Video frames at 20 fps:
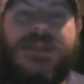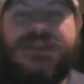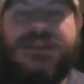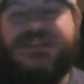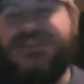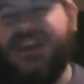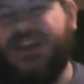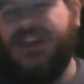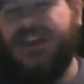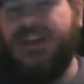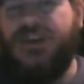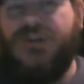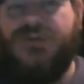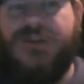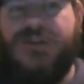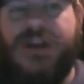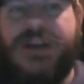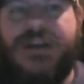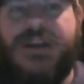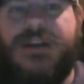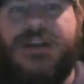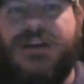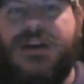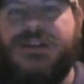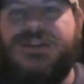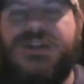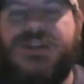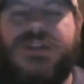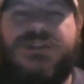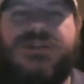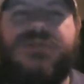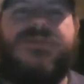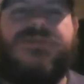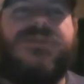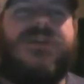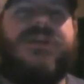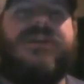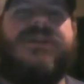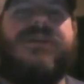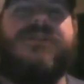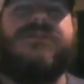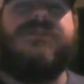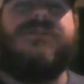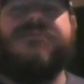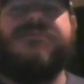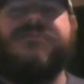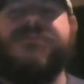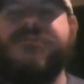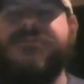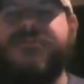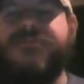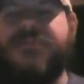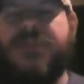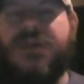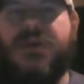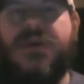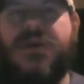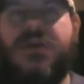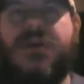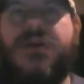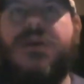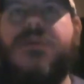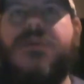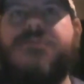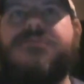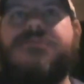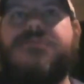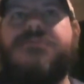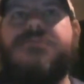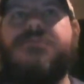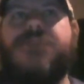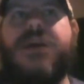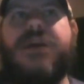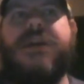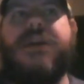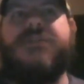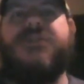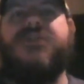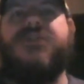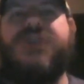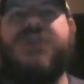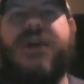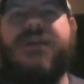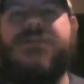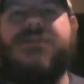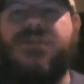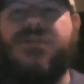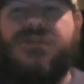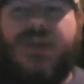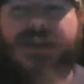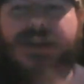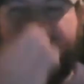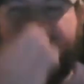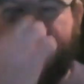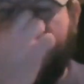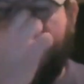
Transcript: second career concussion in 2 years. He gets a chance to rest